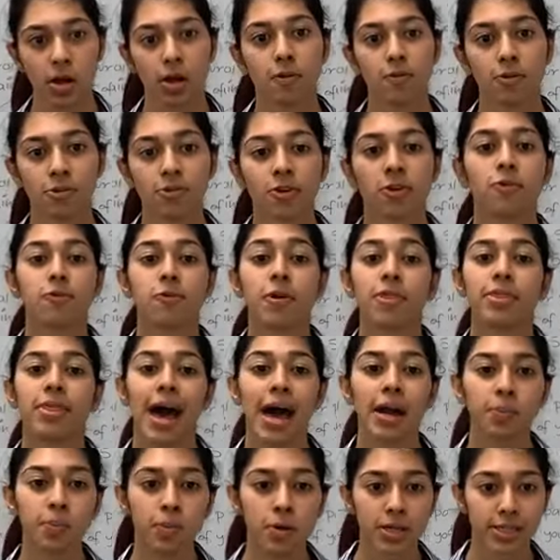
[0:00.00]
So for
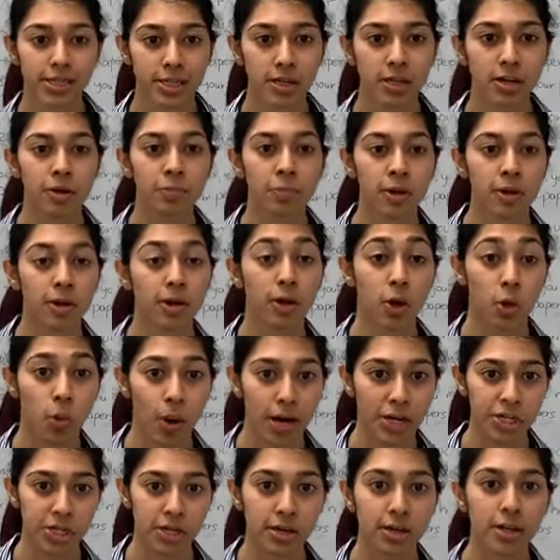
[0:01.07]
that particular
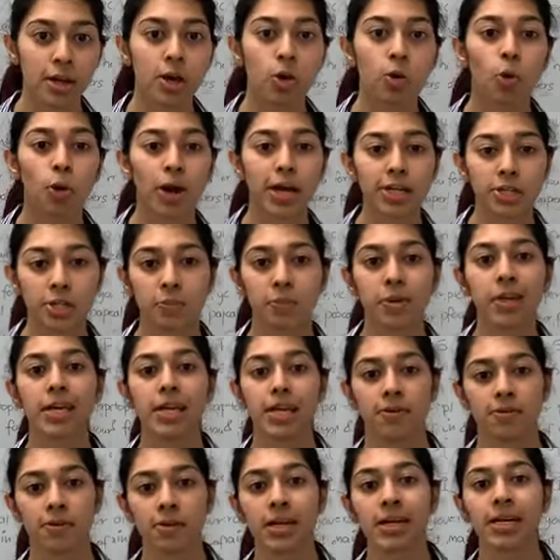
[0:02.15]
question, you're going to be
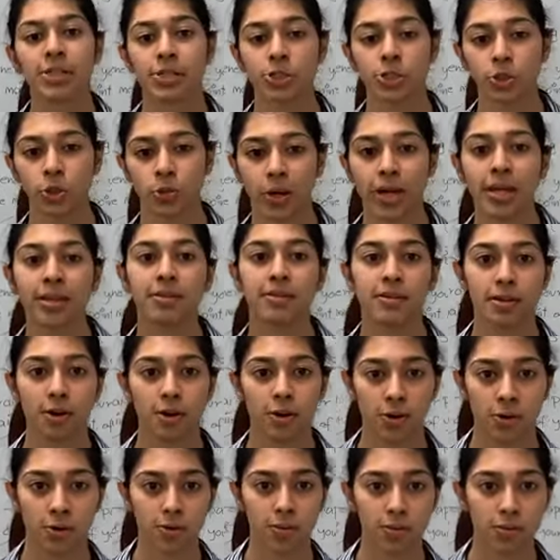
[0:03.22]
given a straight
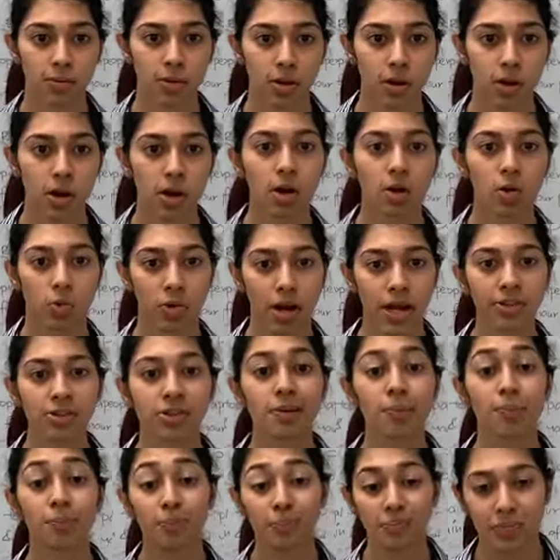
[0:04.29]
0. Right? So
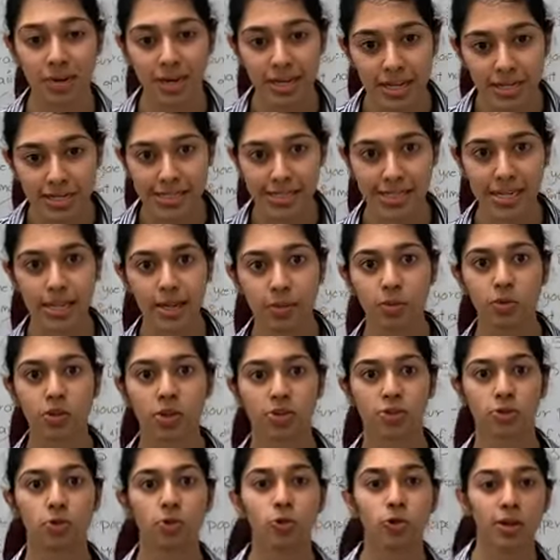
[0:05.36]
please keep
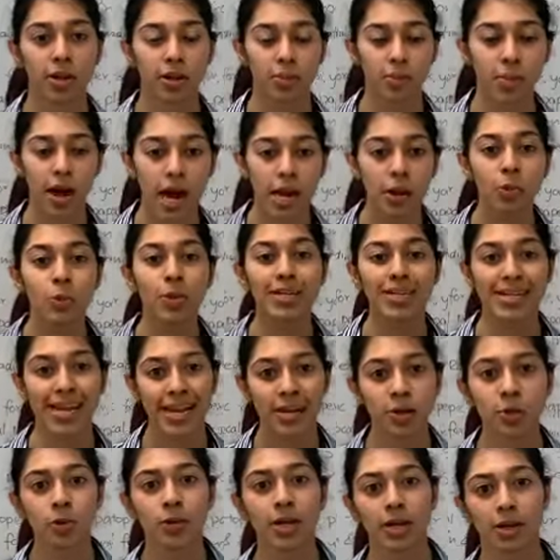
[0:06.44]
this rule in mind. We tend
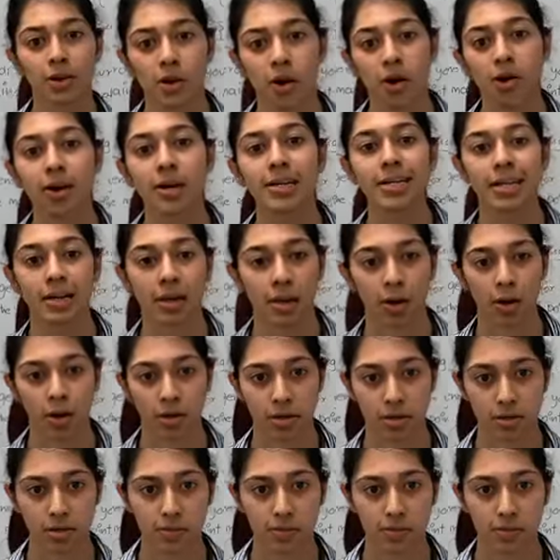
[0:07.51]
to ignore it a lot.